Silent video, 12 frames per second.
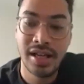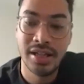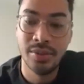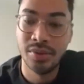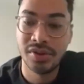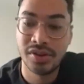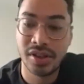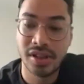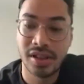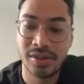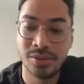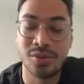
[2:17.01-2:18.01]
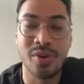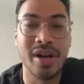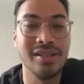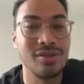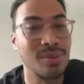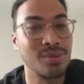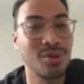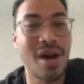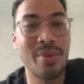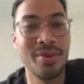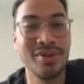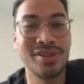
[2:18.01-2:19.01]
he was great. So I'm so
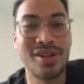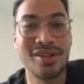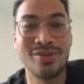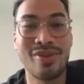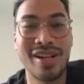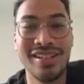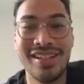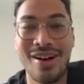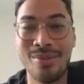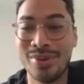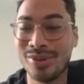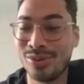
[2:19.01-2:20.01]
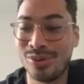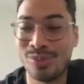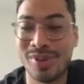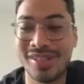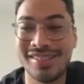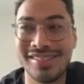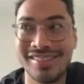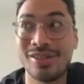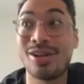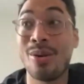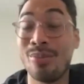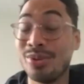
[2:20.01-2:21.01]
happy the song is finally out because we spent a
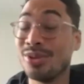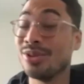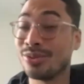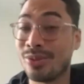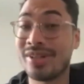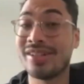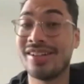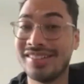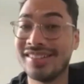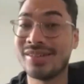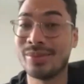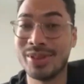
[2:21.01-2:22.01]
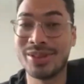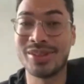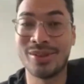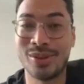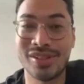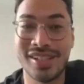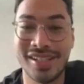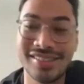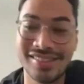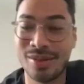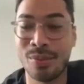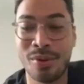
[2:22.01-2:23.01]
couple years working on this to make sure it was like
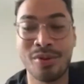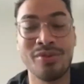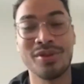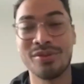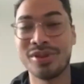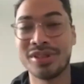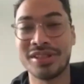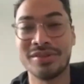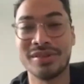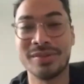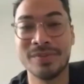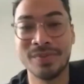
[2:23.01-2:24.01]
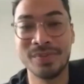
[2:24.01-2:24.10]
the perfect version of it.